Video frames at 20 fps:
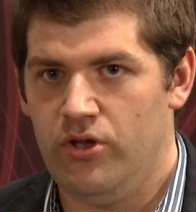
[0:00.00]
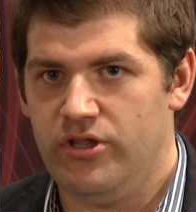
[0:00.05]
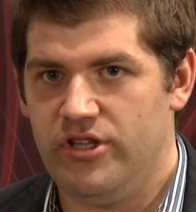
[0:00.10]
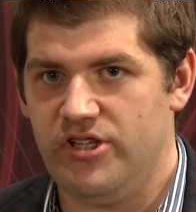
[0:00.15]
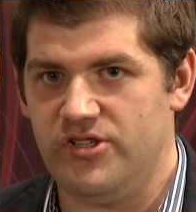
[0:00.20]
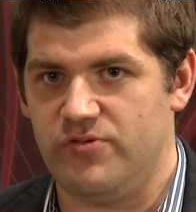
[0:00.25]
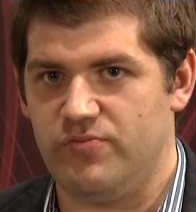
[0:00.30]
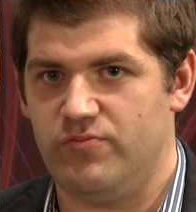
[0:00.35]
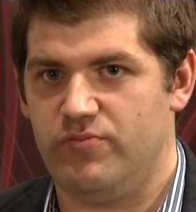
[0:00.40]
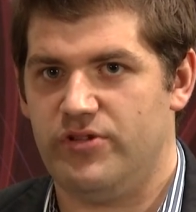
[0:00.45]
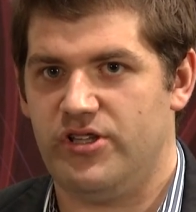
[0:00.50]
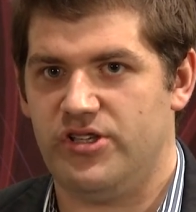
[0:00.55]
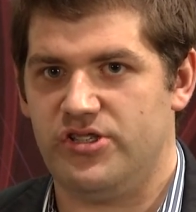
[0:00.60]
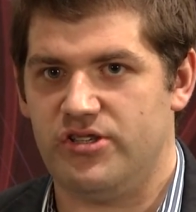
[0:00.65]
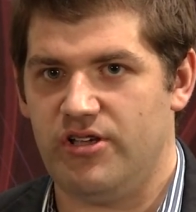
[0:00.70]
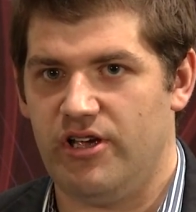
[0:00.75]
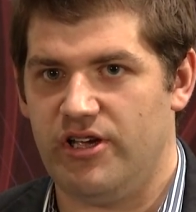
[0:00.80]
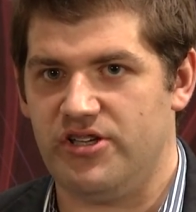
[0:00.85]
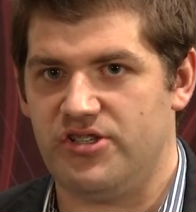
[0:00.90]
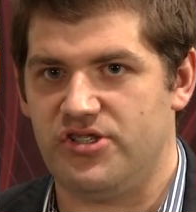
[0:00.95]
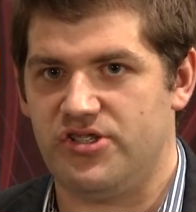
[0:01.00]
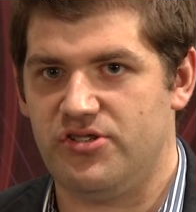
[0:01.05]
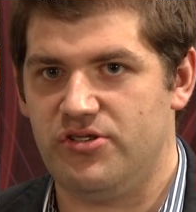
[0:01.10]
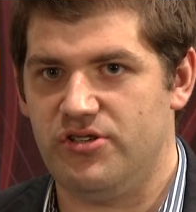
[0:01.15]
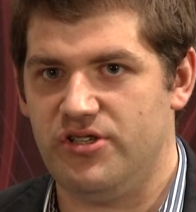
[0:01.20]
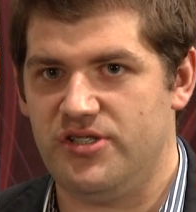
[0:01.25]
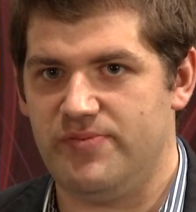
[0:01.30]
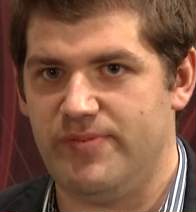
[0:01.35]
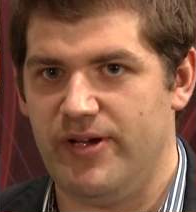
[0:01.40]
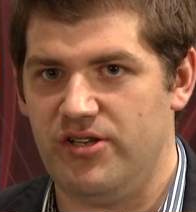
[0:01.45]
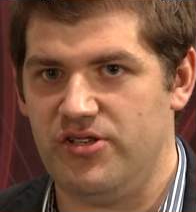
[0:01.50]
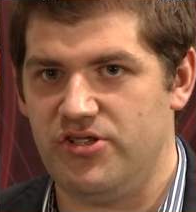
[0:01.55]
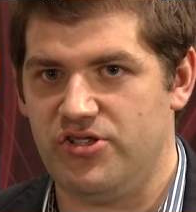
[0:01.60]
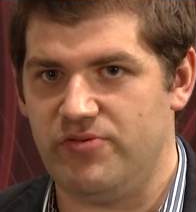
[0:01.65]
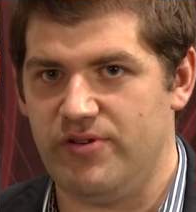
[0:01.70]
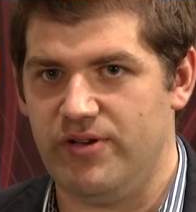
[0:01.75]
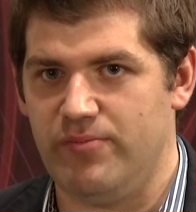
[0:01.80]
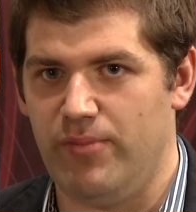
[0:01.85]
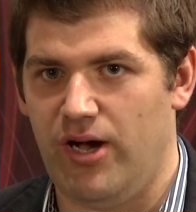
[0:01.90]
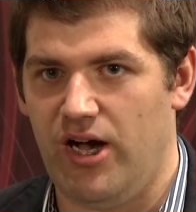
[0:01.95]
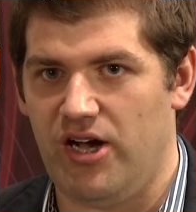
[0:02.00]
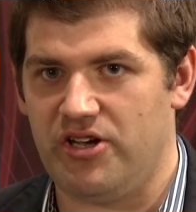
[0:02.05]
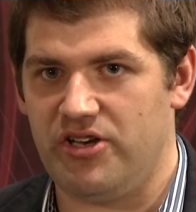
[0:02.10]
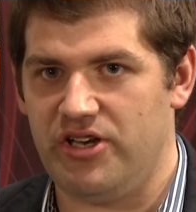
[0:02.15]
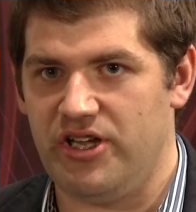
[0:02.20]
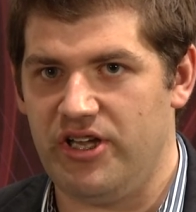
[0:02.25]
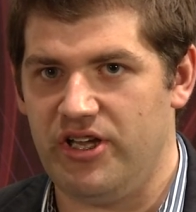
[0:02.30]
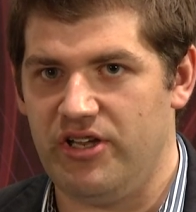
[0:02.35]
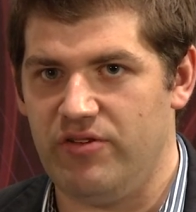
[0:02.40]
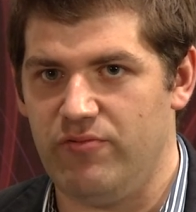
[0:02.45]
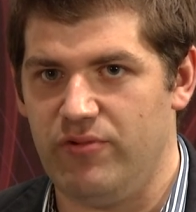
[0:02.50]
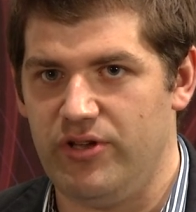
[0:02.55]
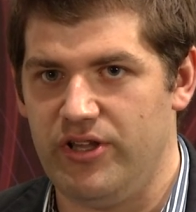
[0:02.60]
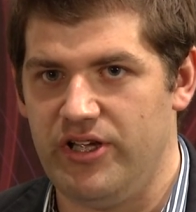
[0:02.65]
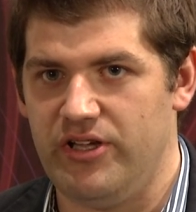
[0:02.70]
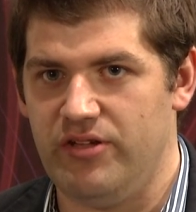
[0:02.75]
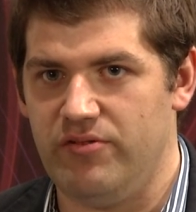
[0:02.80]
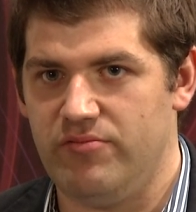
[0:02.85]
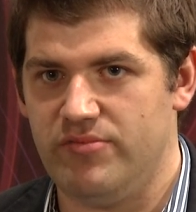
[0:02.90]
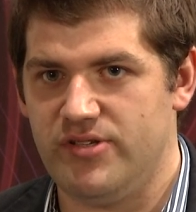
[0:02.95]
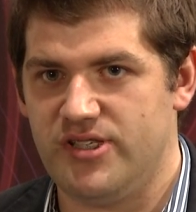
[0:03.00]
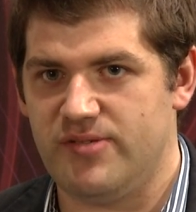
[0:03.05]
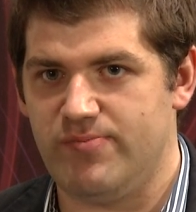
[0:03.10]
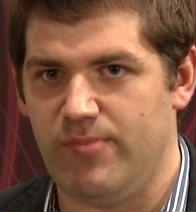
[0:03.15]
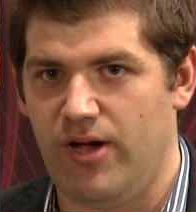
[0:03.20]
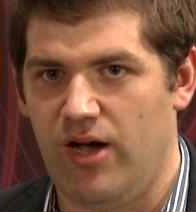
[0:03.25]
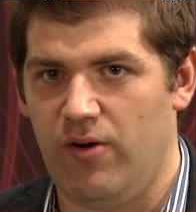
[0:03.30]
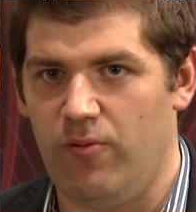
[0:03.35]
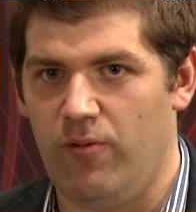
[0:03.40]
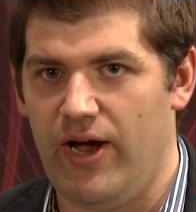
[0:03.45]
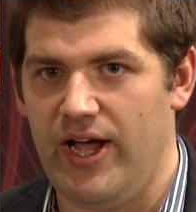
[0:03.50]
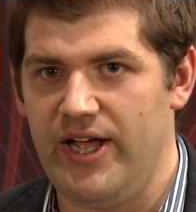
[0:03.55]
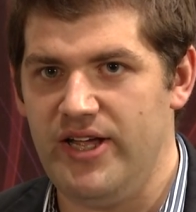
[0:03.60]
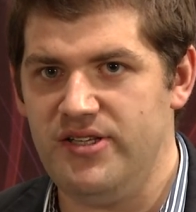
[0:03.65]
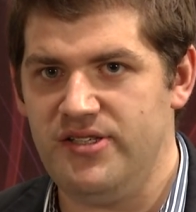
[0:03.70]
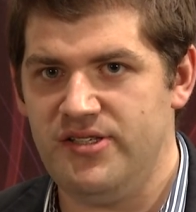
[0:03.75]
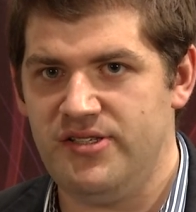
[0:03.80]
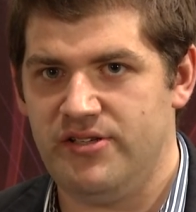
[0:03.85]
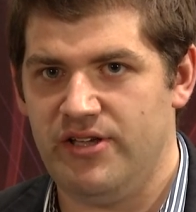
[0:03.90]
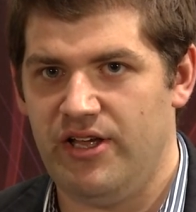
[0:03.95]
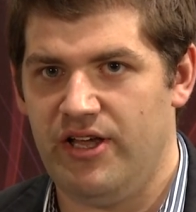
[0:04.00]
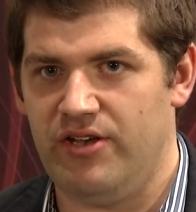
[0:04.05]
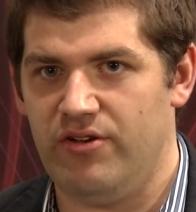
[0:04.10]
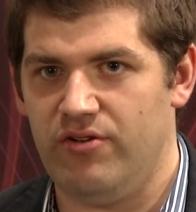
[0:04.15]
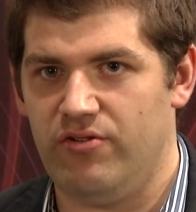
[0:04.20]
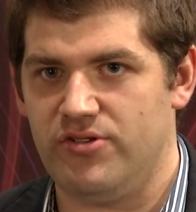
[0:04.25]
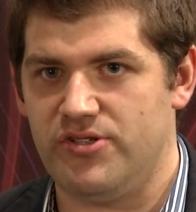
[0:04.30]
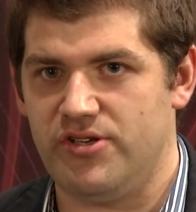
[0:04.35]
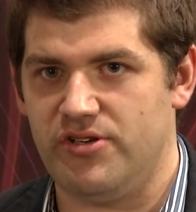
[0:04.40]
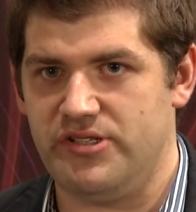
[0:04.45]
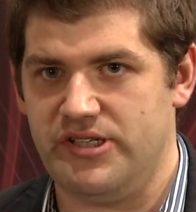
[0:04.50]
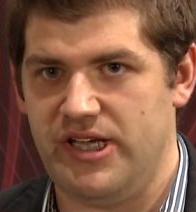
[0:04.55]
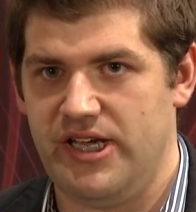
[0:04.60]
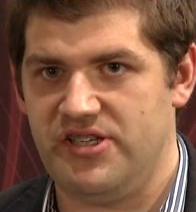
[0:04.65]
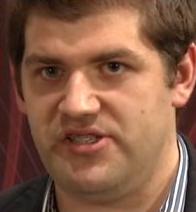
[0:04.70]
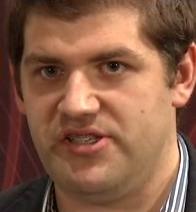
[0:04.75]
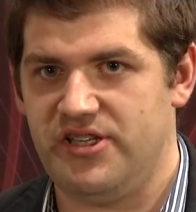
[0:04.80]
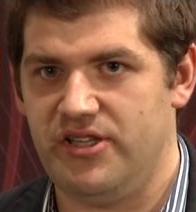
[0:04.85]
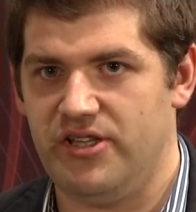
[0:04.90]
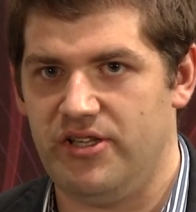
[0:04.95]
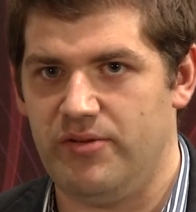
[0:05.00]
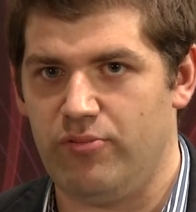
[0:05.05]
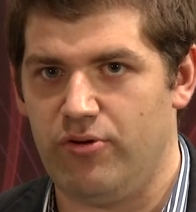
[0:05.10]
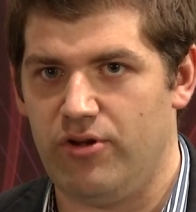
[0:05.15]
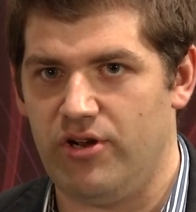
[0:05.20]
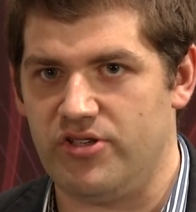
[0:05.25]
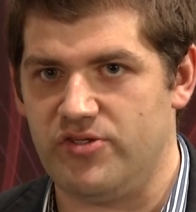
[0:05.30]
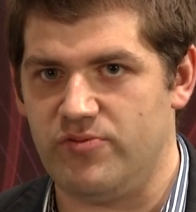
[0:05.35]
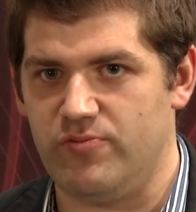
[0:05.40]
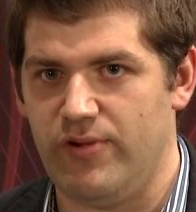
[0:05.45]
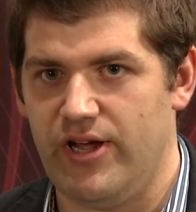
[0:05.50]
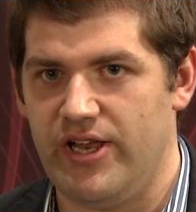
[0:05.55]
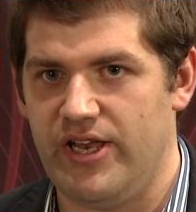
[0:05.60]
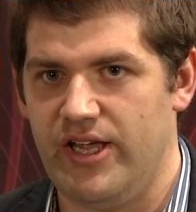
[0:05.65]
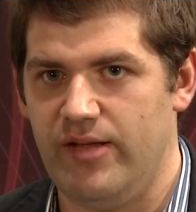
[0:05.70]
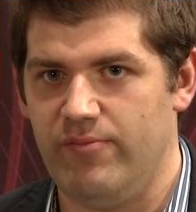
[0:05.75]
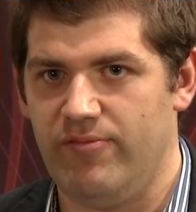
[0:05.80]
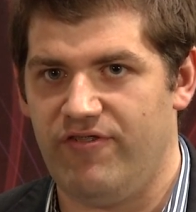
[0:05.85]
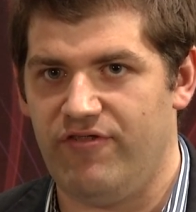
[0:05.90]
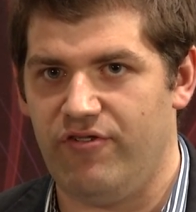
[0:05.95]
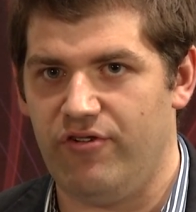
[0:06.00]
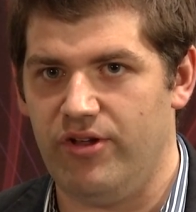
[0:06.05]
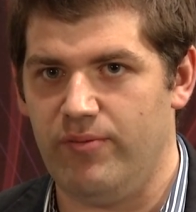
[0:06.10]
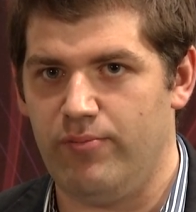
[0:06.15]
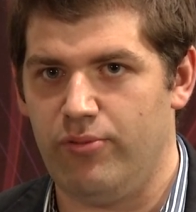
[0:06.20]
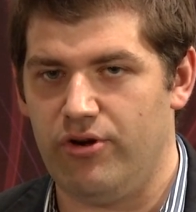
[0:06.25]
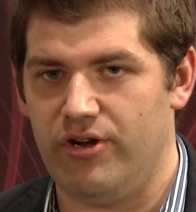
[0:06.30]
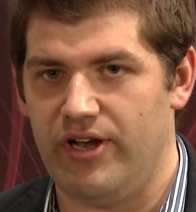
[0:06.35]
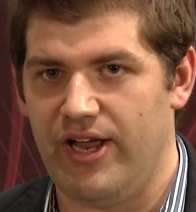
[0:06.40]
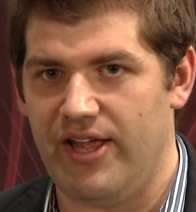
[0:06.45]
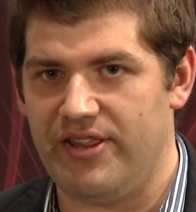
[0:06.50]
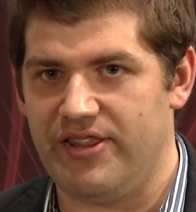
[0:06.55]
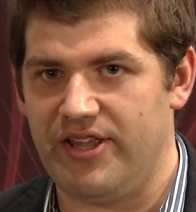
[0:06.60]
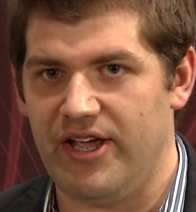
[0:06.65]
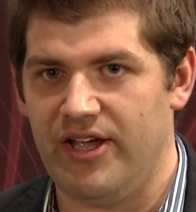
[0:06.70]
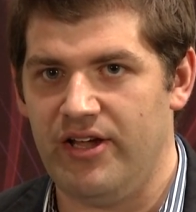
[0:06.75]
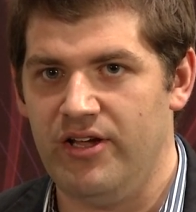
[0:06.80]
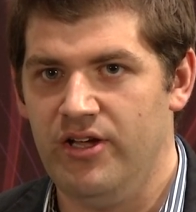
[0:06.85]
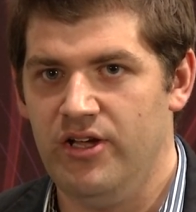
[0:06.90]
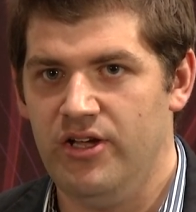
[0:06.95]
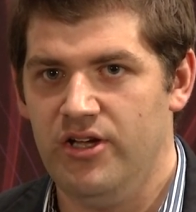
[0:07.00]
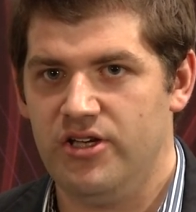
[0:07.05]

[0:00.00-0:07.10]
there's, there's, I guess it's about doing marketing in really smart ways and also testing that the product's ready before you put it out there.